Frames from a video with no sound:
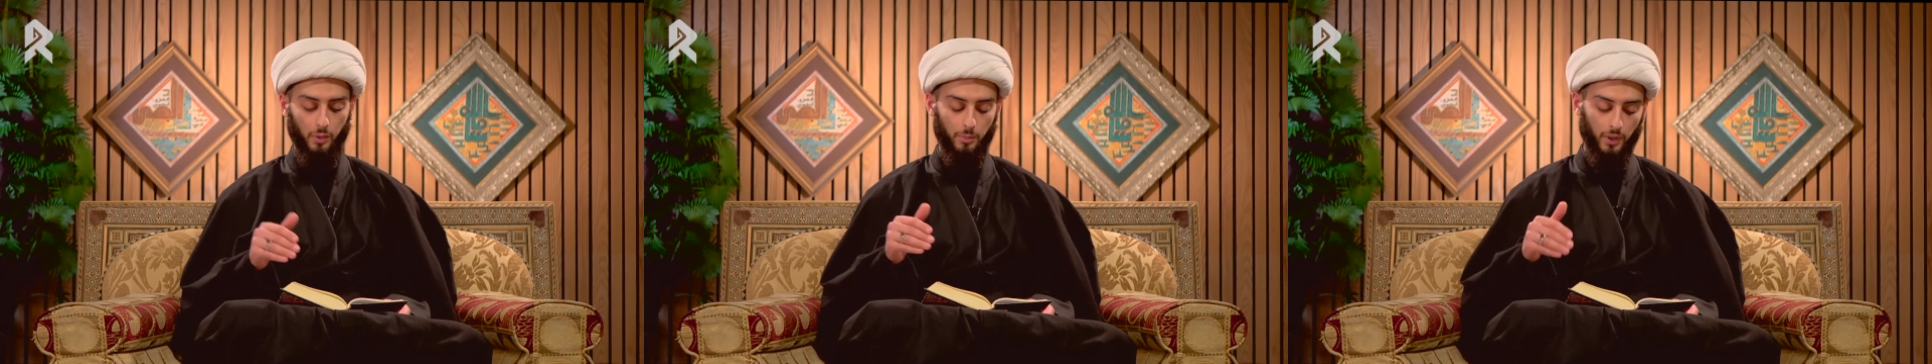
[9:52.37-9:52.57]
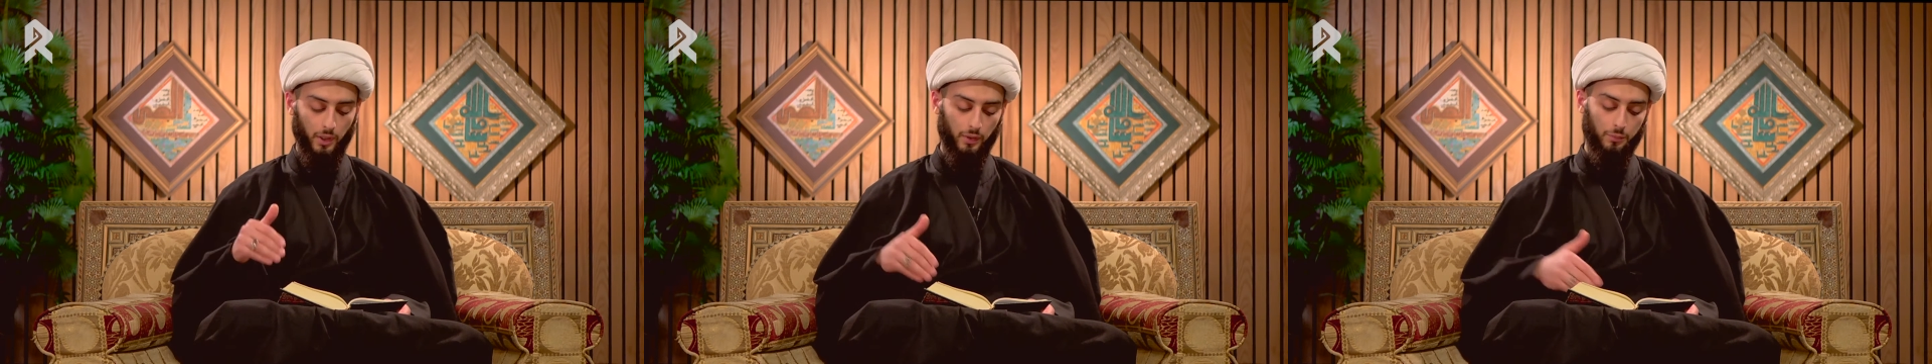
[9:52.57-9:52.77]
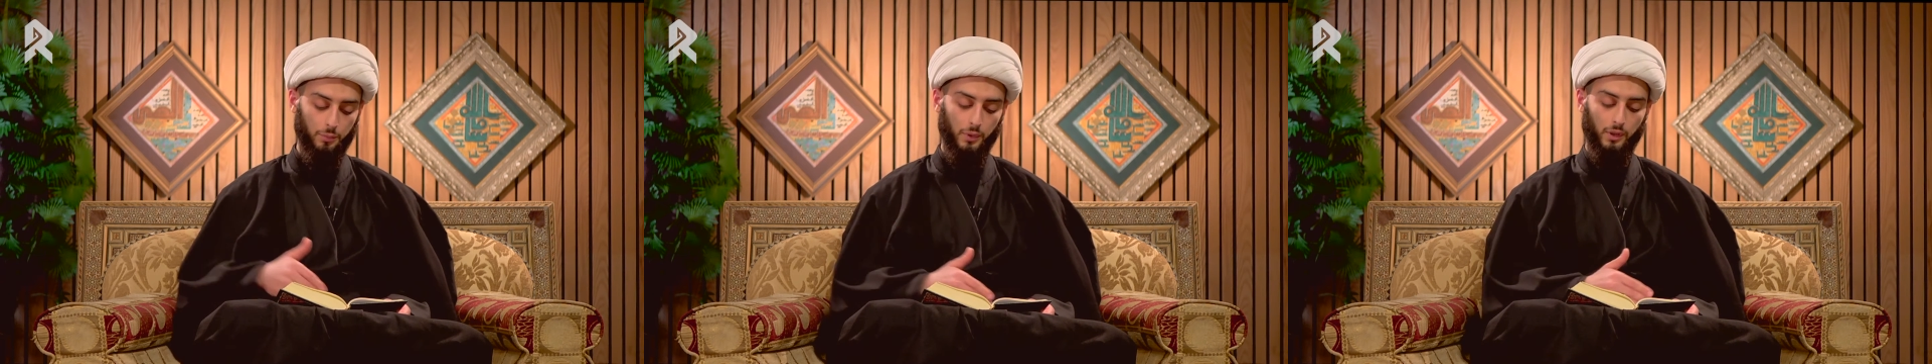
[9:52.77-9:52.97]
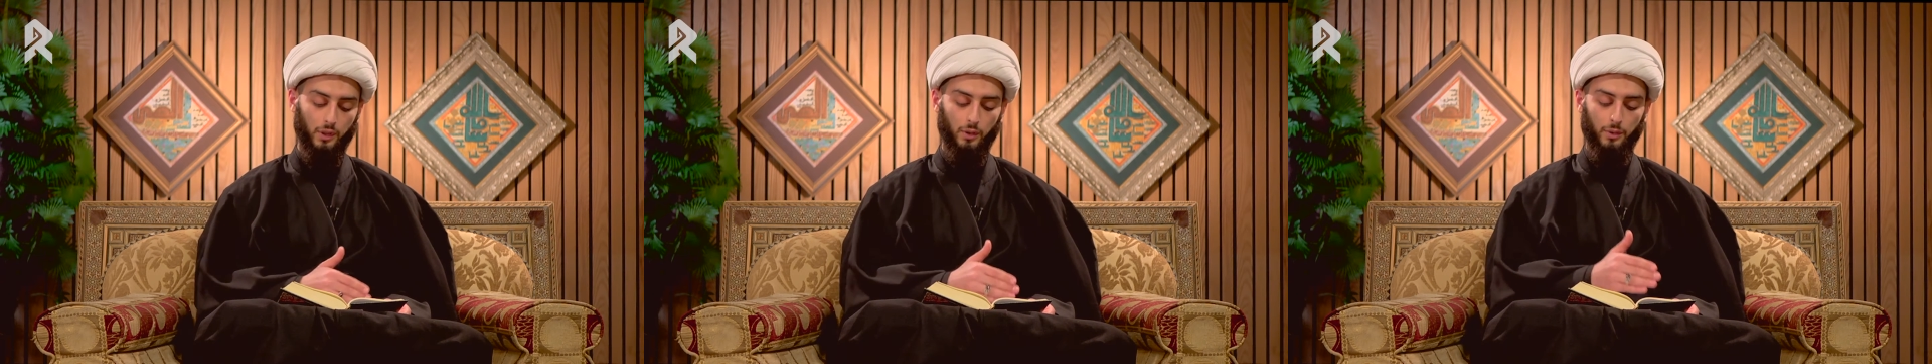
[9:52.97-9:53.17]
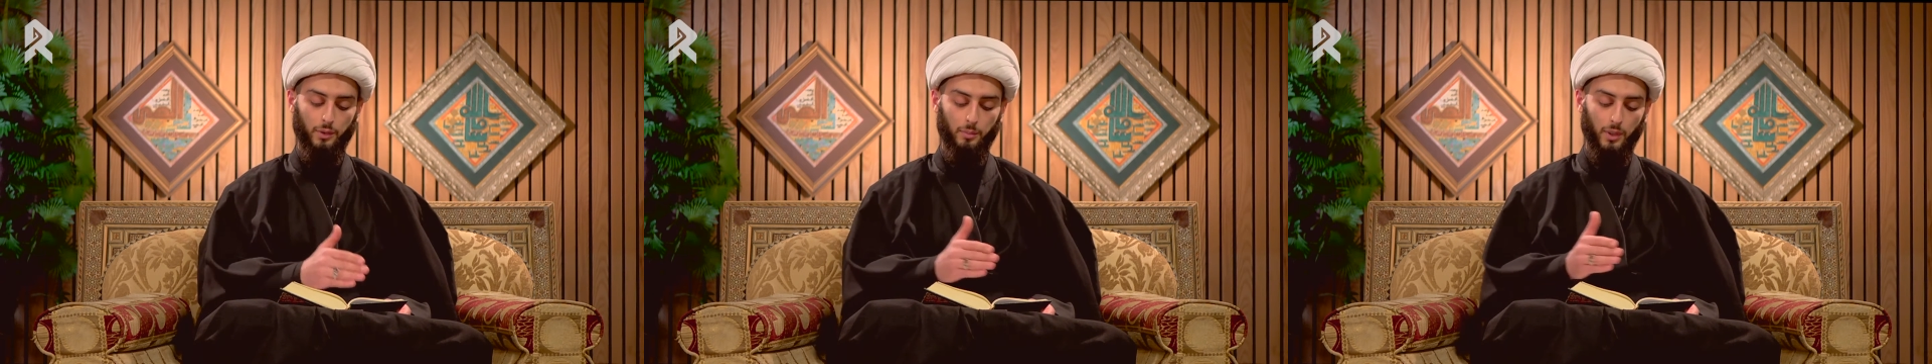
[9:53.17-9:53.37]
but as we're
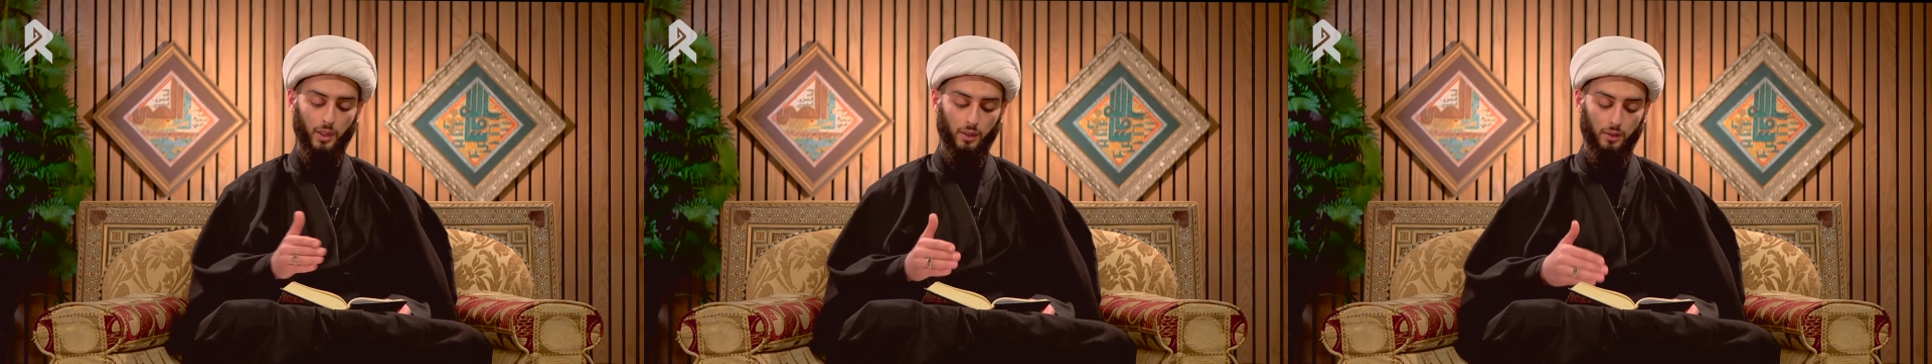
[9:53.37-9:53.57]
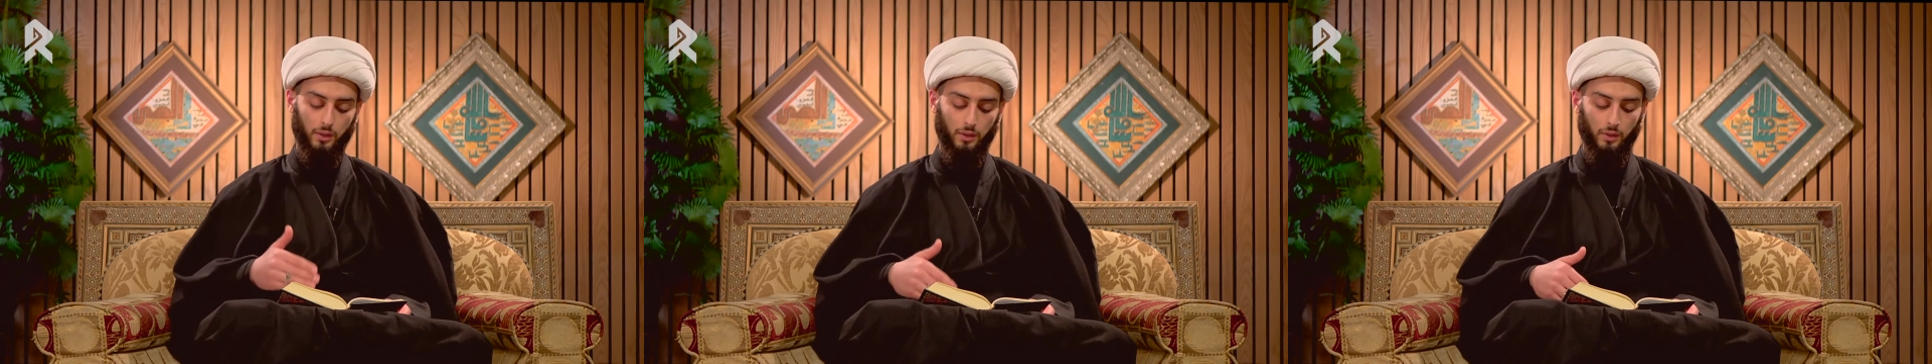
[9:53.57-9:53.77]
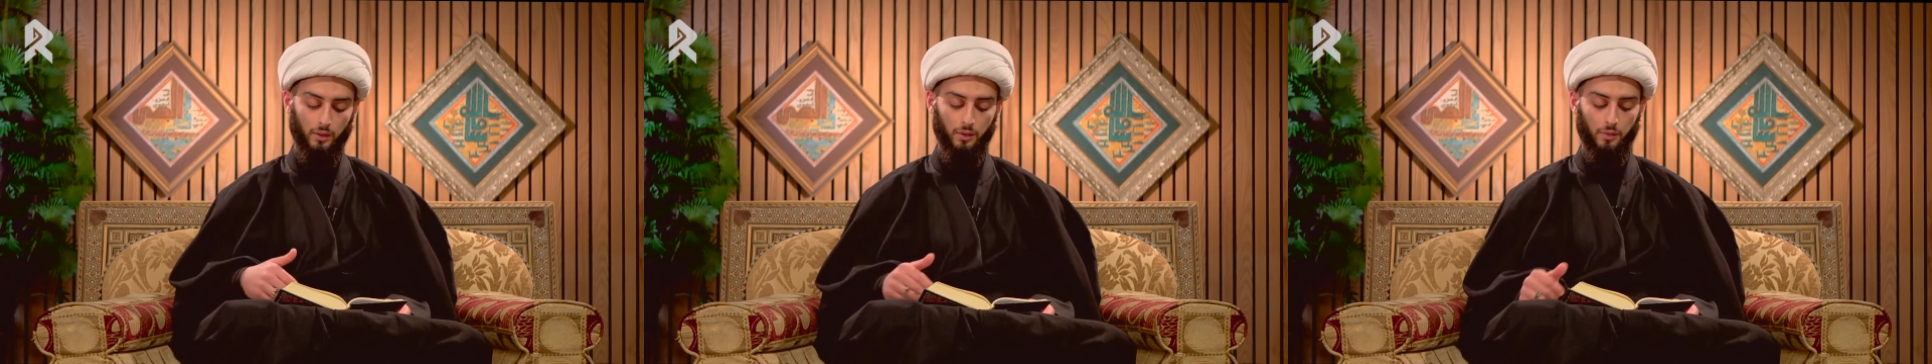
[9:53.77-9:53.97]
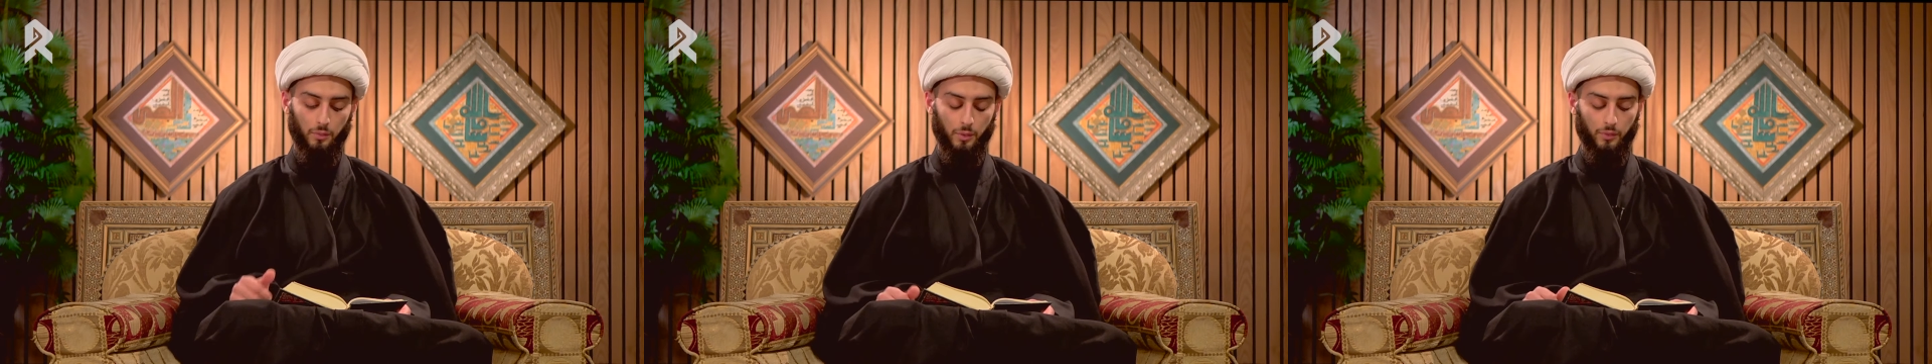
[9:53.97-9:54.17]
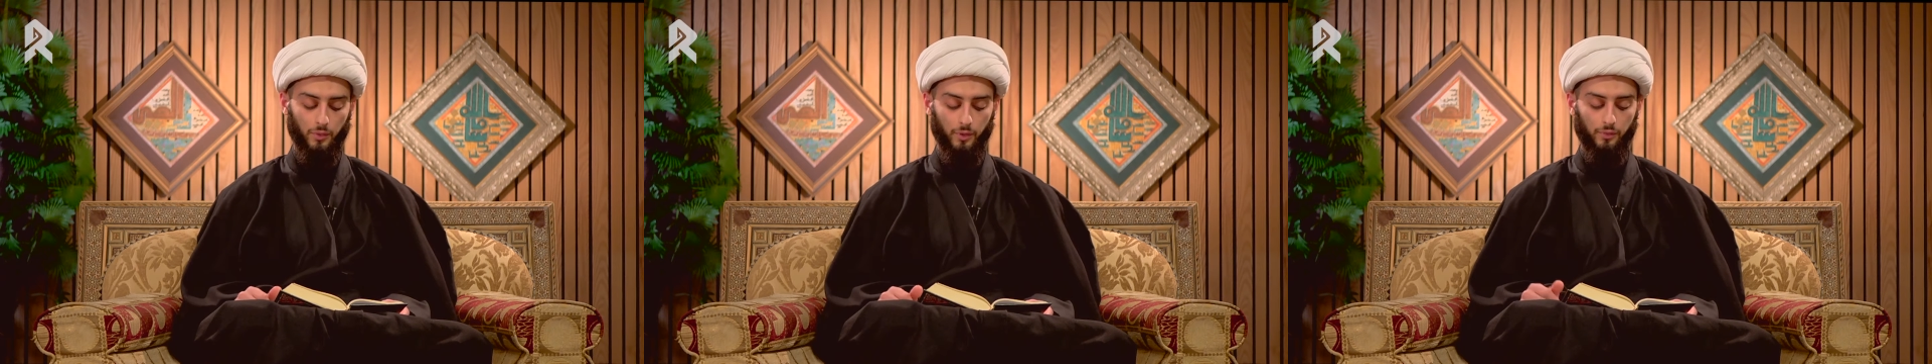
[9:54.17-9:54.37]
going back in
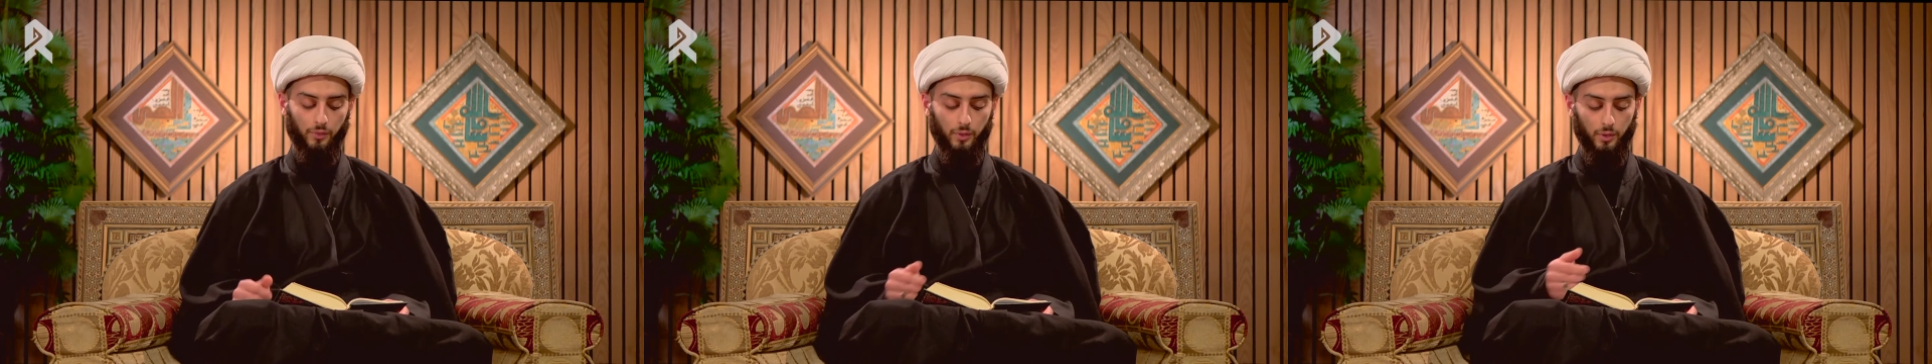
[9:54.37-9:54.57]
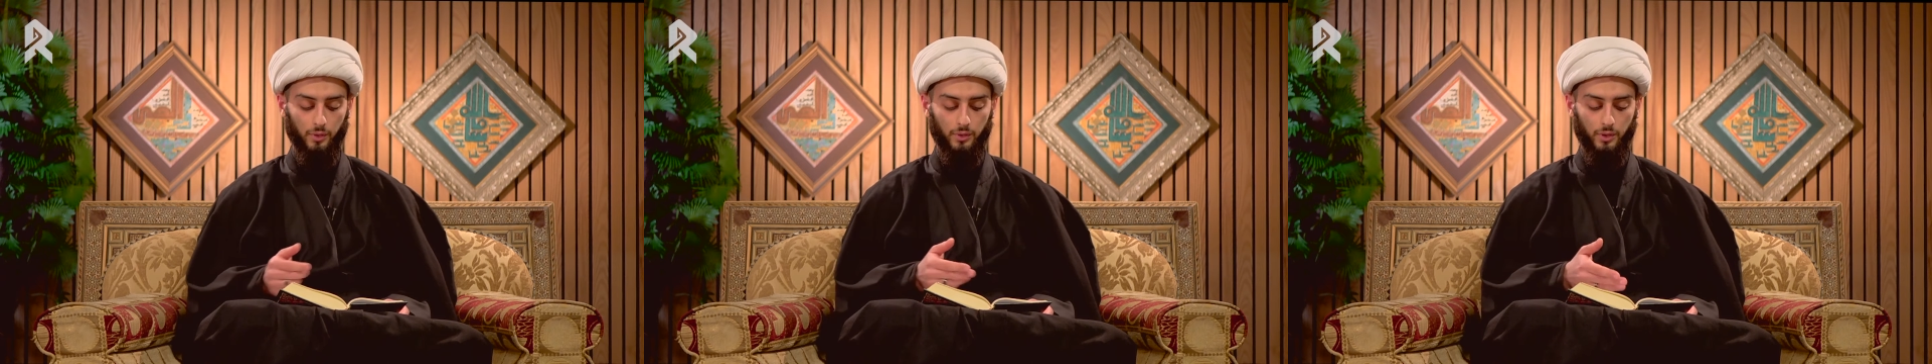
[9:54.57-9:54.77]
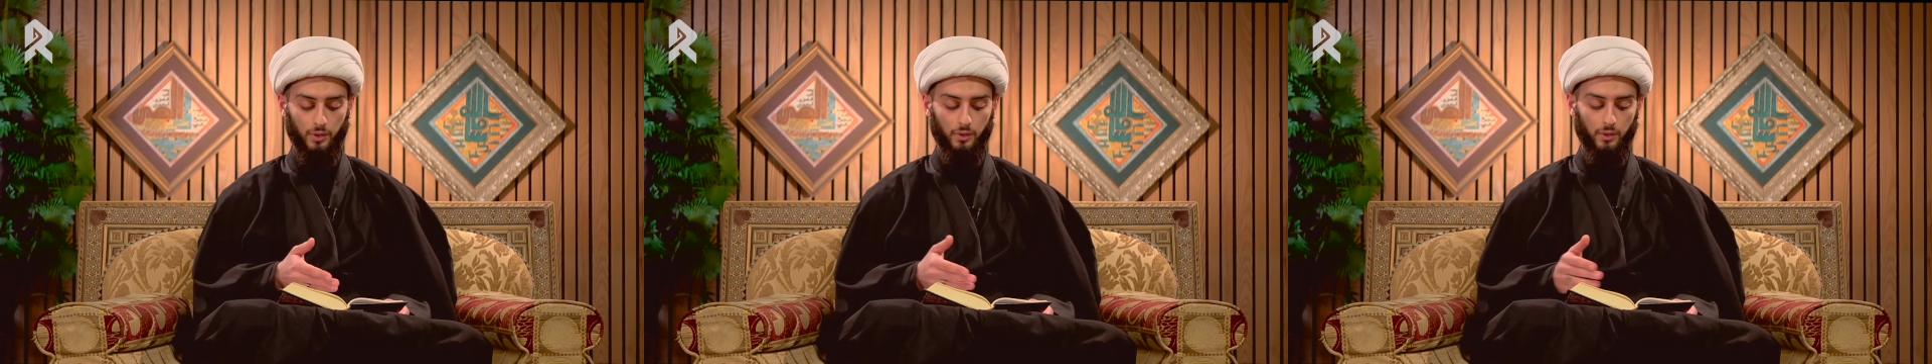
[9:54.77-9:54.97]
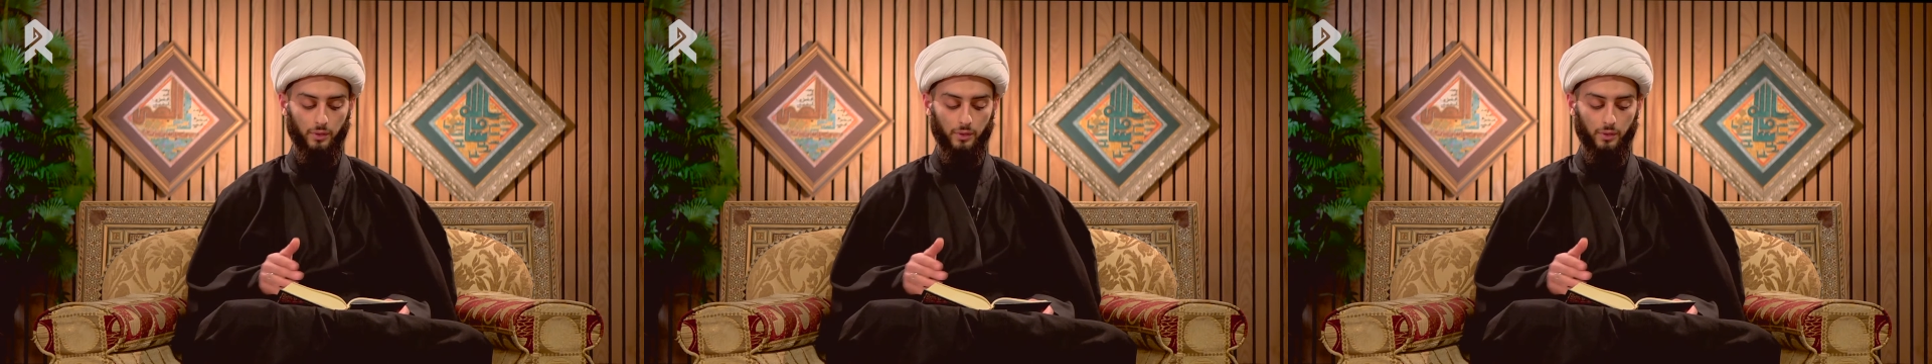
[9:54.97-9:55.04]
reverse order,